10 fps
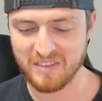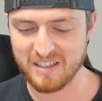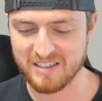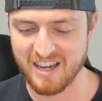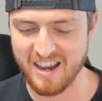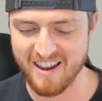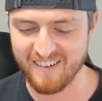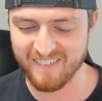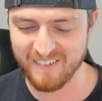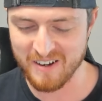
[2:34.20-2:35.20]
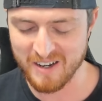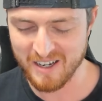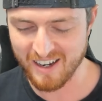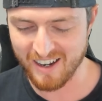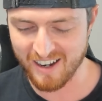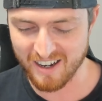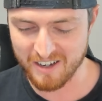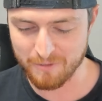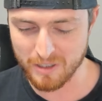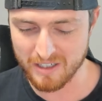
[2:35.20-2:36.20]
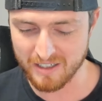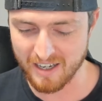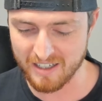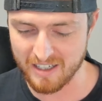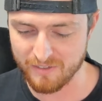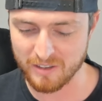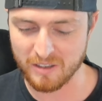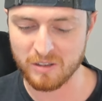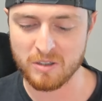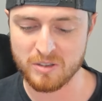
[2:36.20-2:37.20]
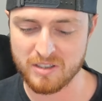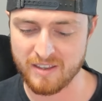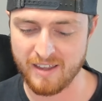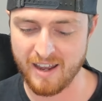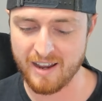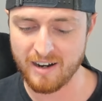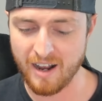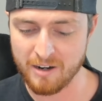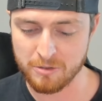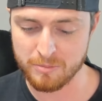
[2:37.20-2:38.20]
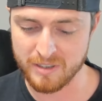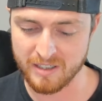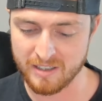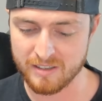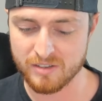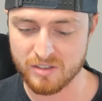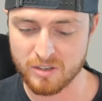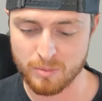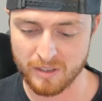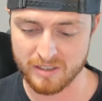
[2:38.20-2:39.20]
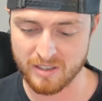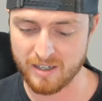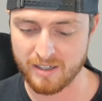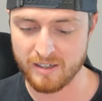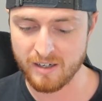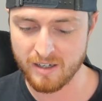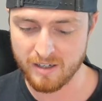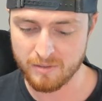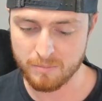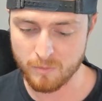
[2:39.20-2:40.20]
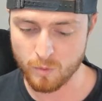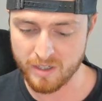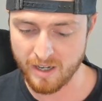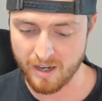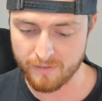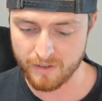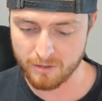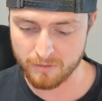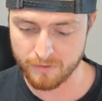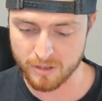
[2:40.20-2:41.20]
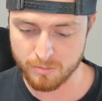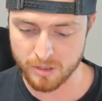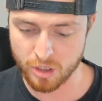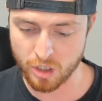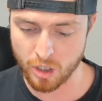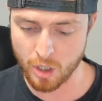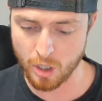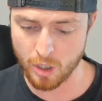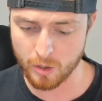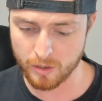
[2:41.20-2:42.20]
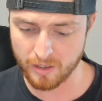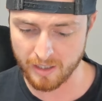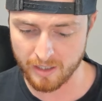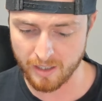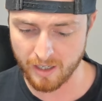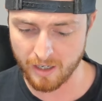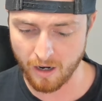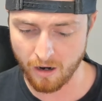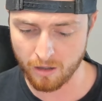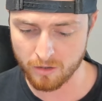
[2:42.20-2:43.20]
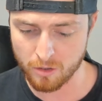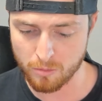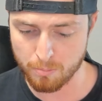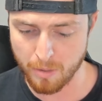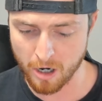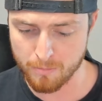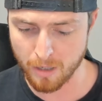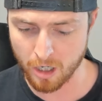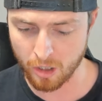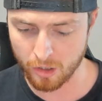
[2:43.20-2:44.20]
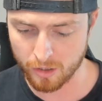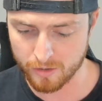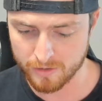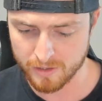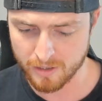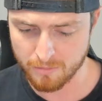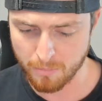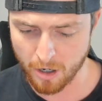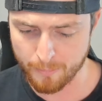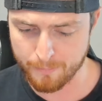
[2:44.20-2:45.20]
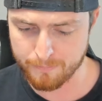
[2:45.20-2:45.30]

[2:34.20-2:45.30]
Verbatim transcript: So uh, if we can get even close to that, I will be super excited. We have a reverse Machoke and a holo barbicle. Bar